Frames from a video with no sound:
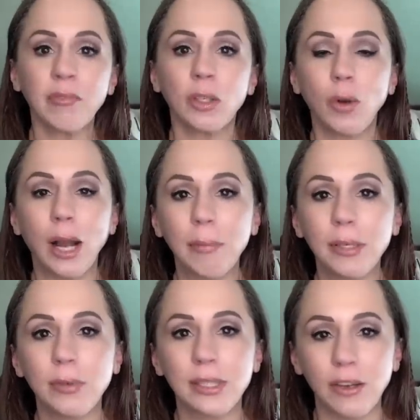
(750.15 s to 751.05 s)

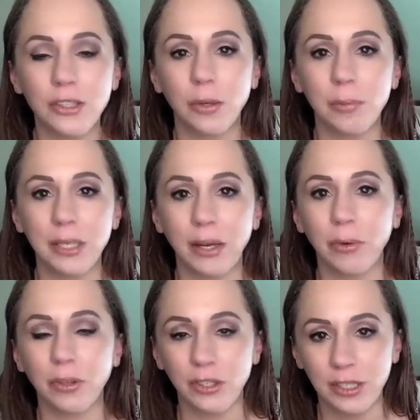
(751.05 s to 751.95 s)
Robyn was also upset
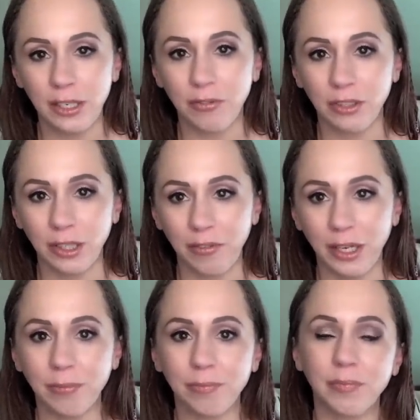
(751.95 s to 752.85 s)
with Christine for
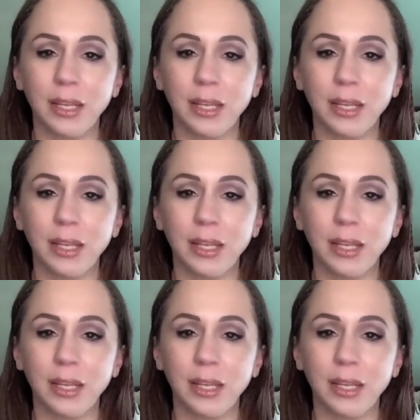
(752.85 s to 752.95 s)
leaving,